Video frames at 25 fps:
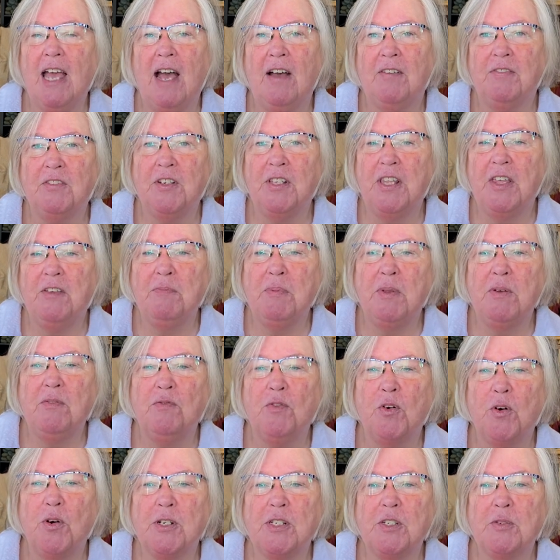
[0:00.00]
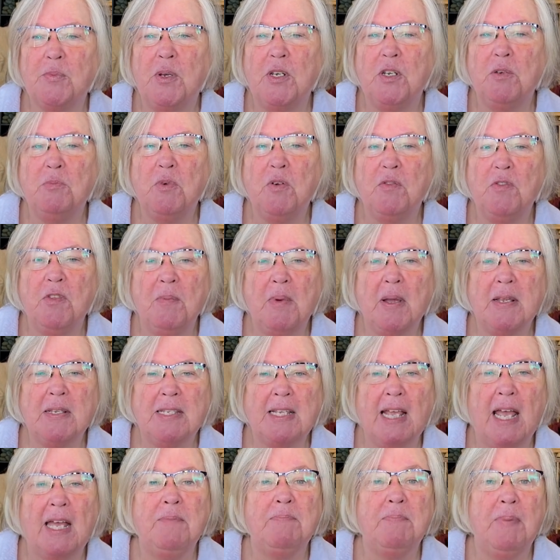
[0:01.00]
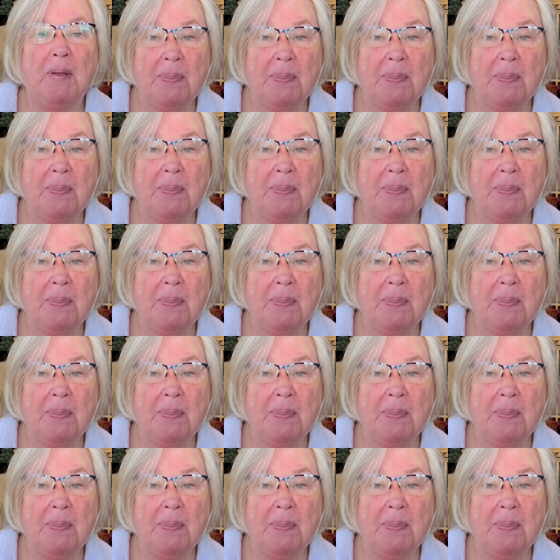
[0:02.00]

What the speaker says: after they've been forced when you move them outside,